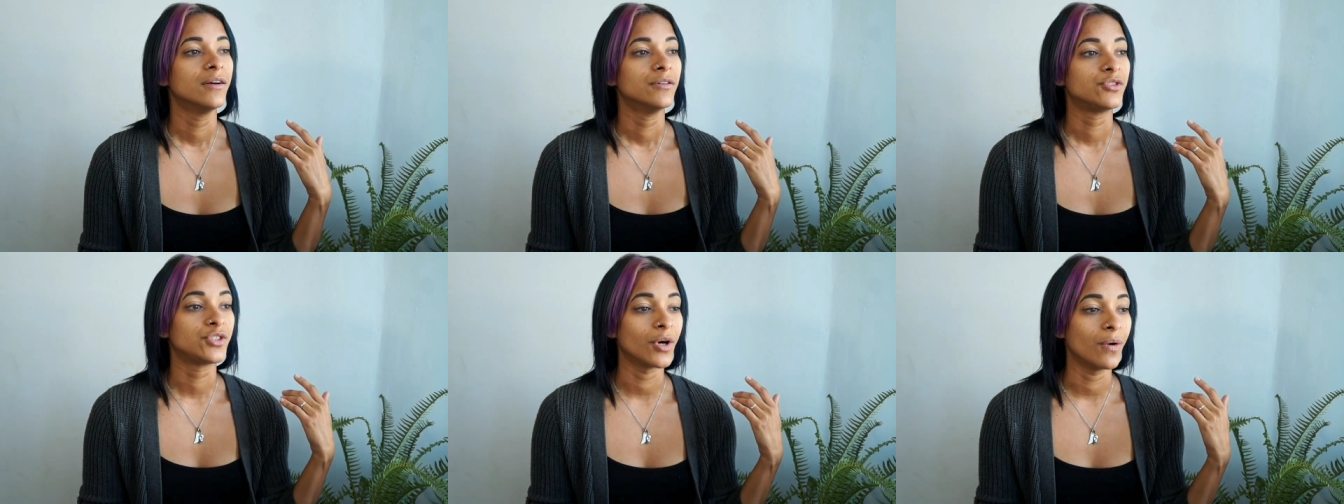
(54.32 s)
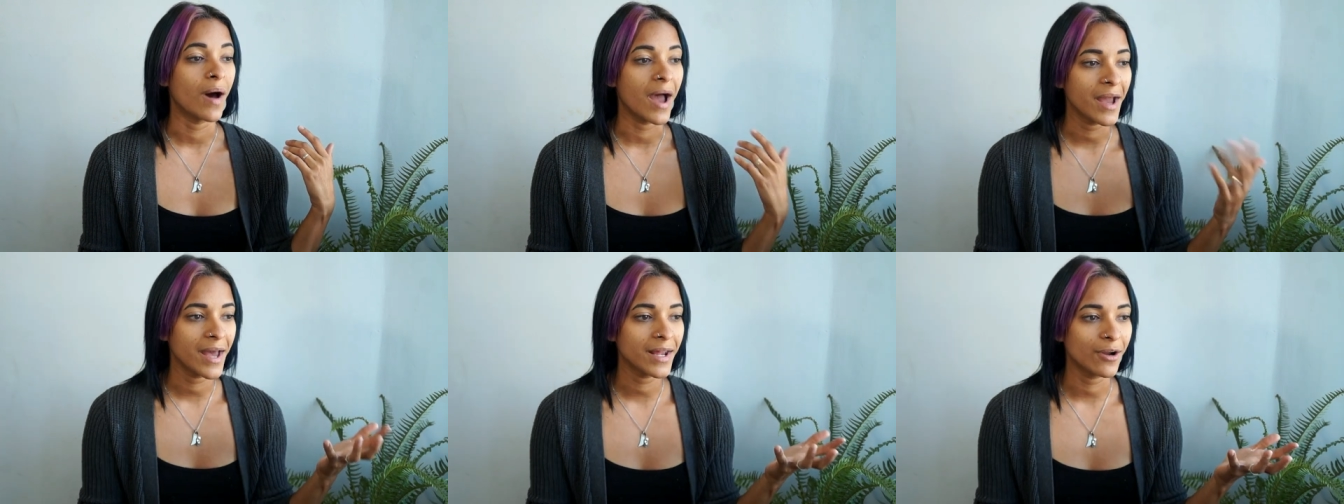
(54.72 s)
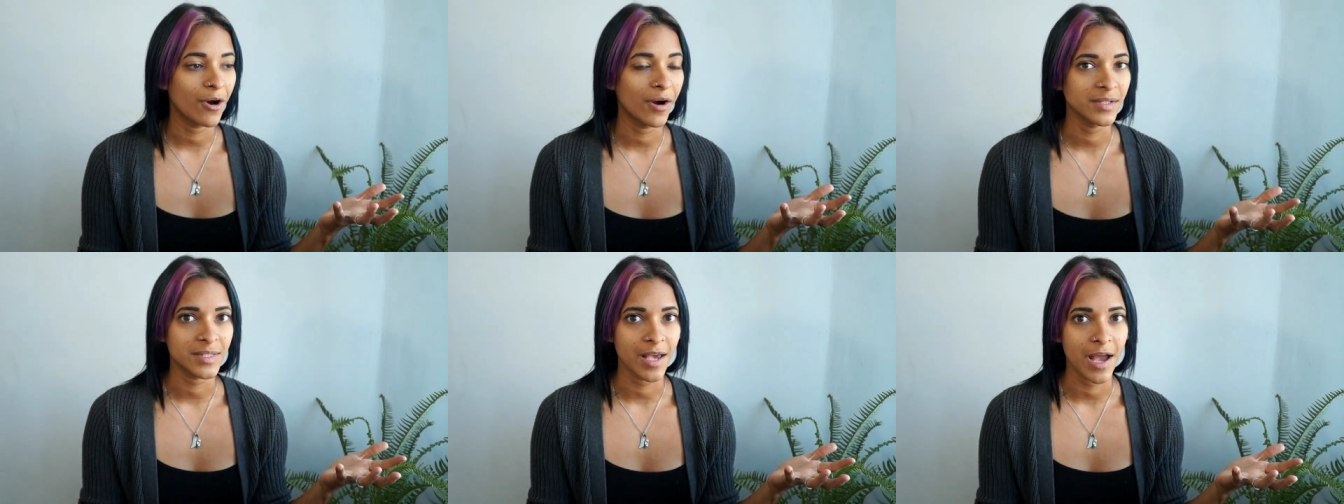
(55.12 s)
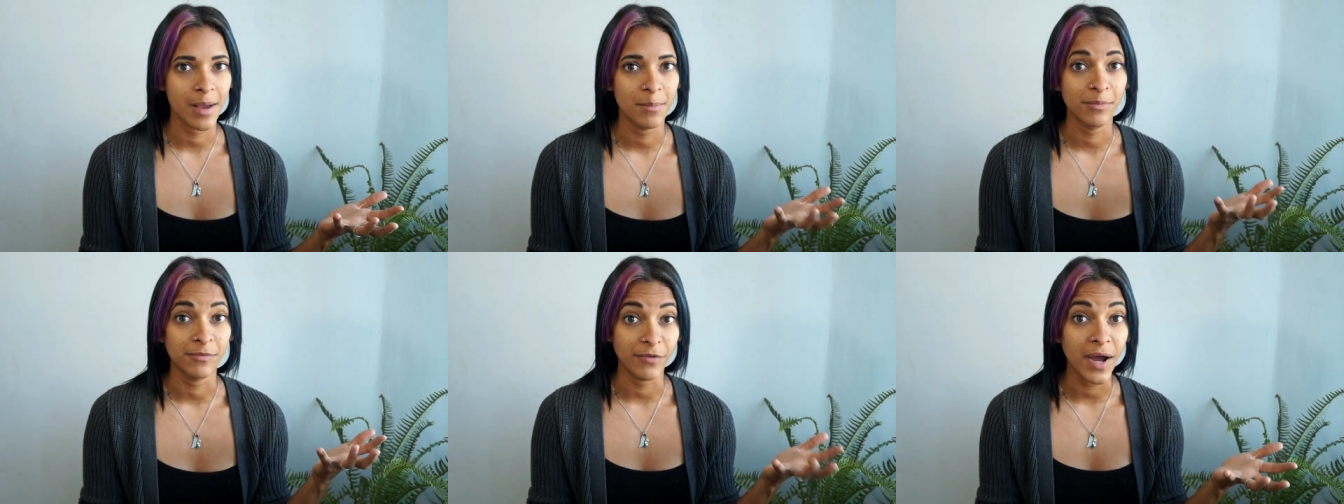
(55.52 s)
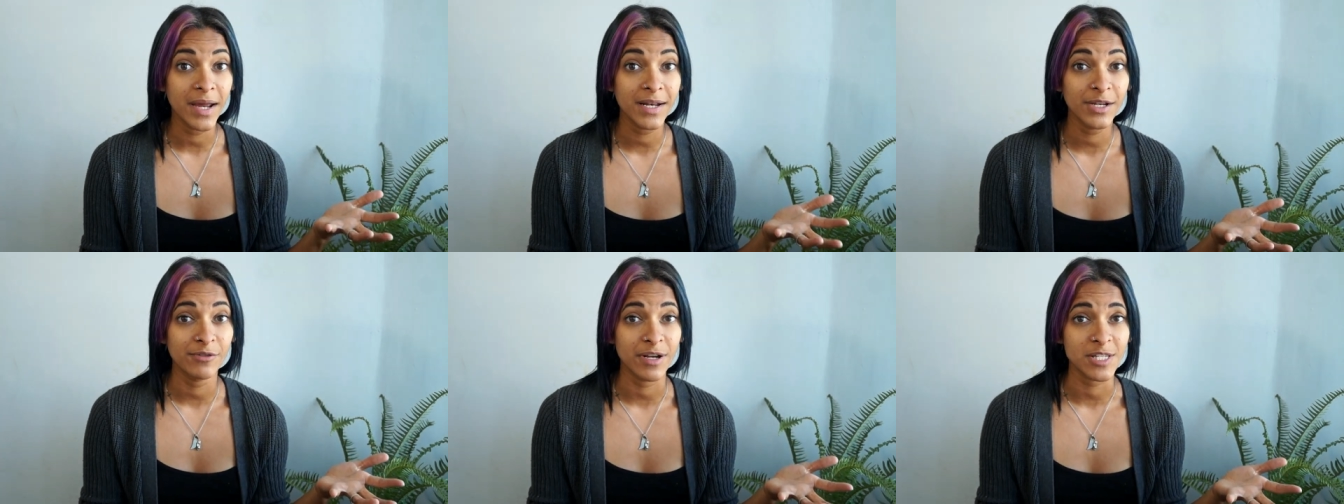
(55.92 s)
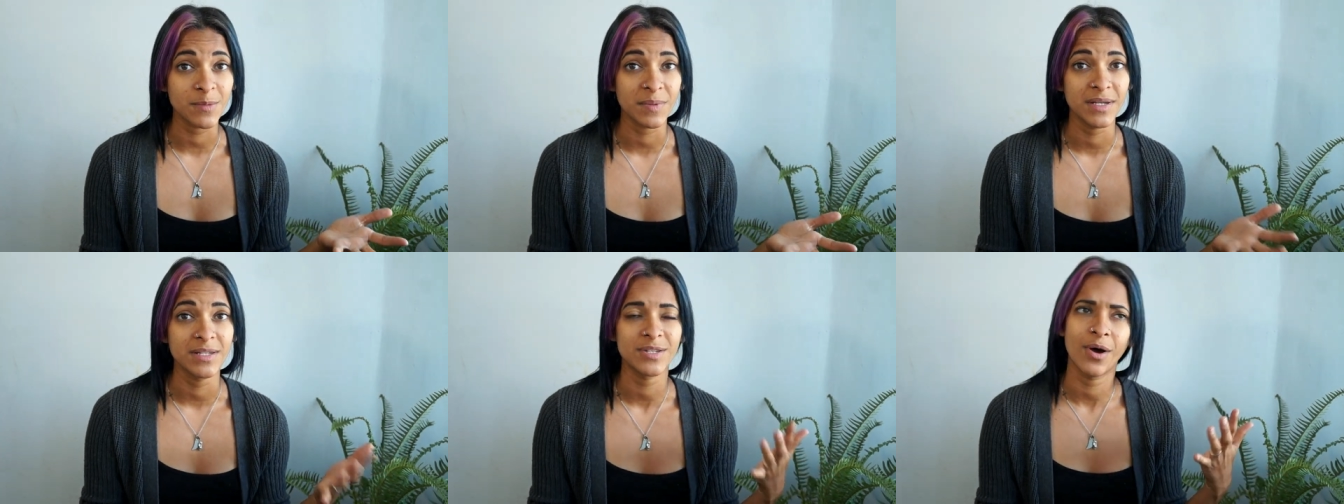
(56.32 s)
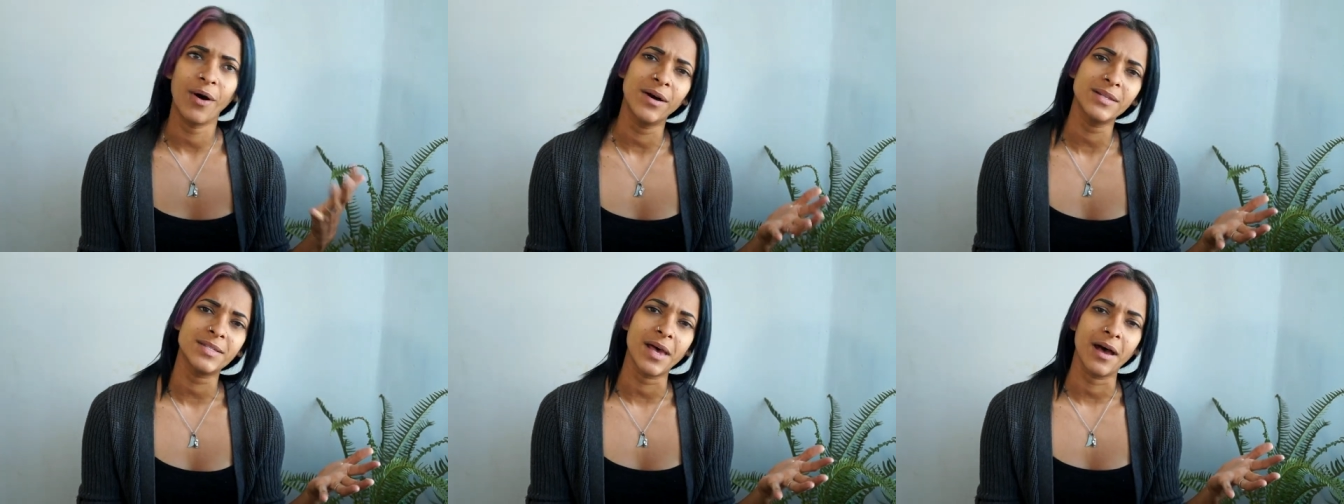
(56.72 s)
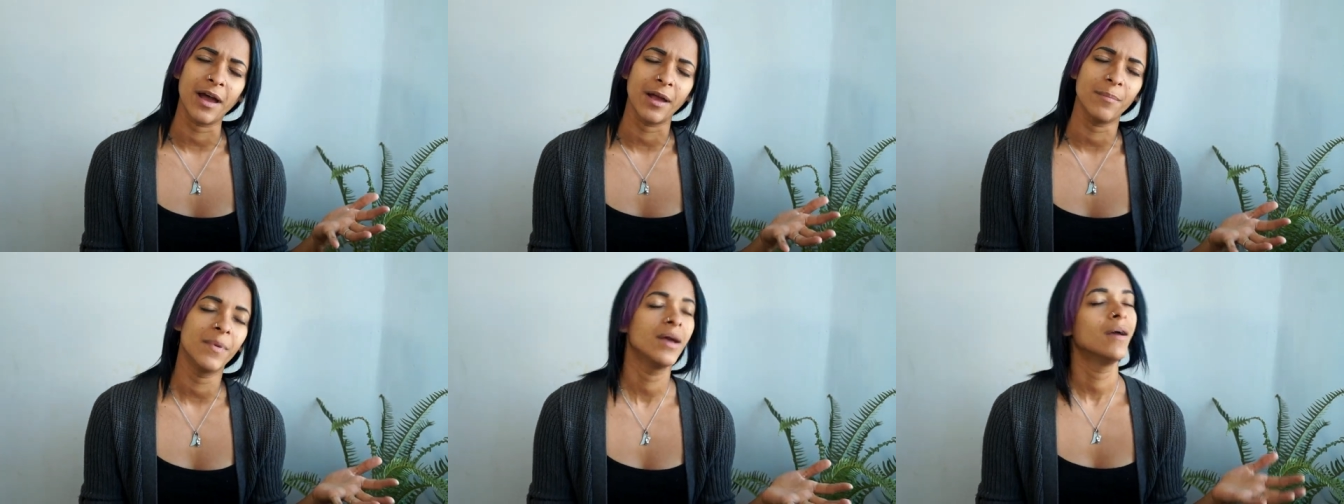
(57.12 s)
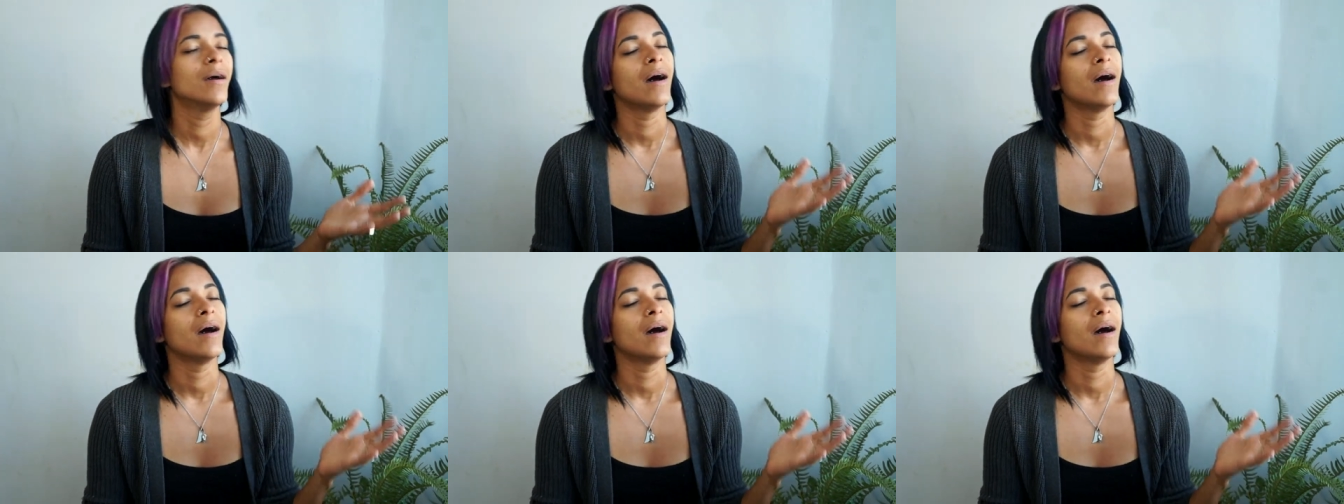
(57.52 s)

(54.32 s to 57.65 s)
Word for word: So I had a hard time finding recipes on time.